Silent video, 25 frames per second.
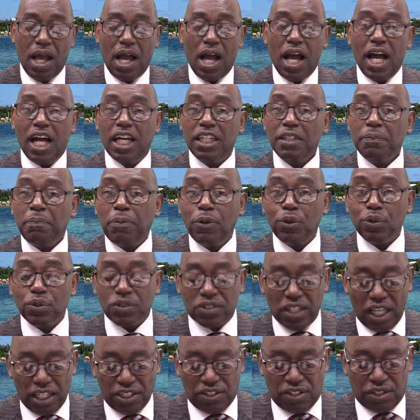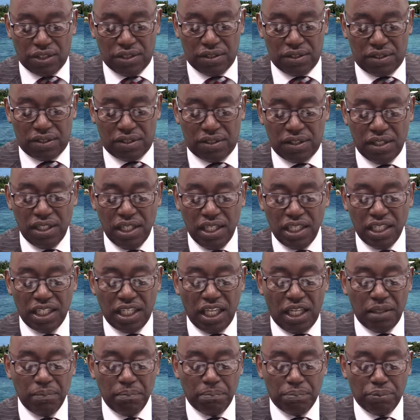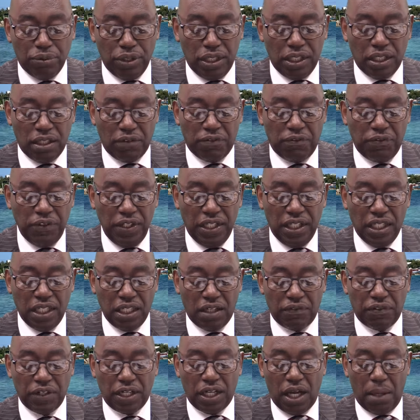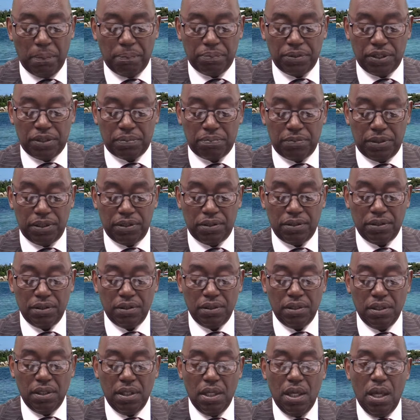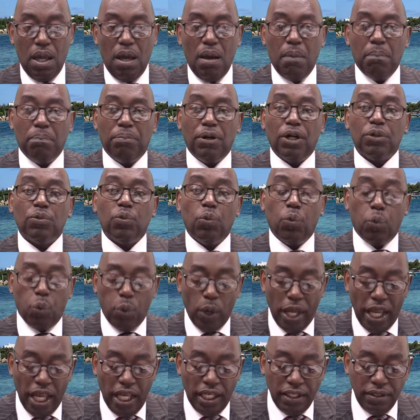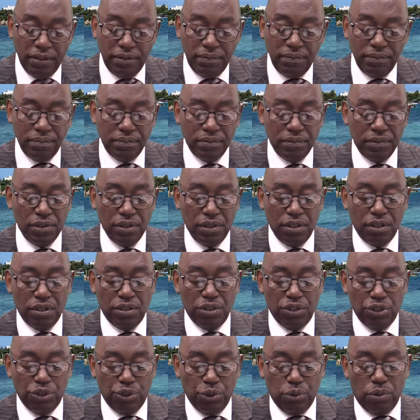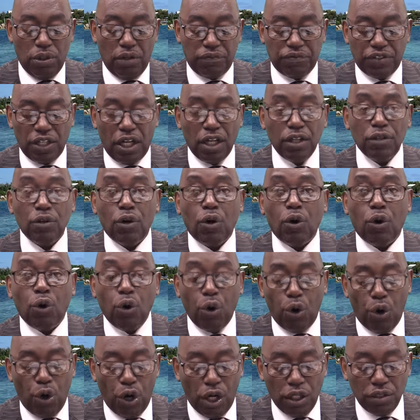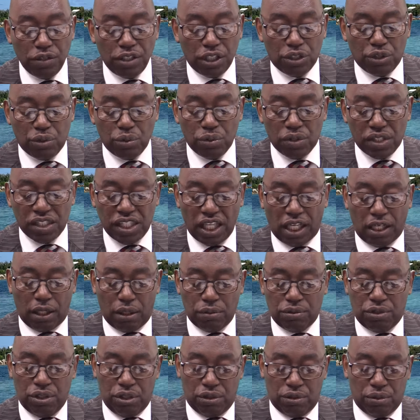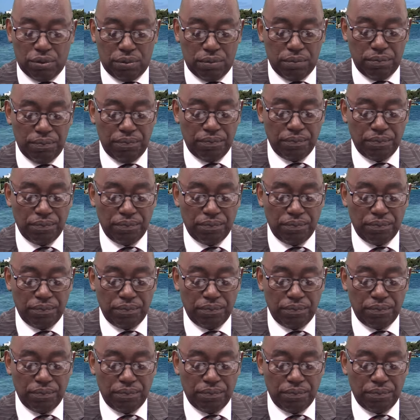and possessions can bring a feeling of accomplishment. But when you have done all that you set out to do,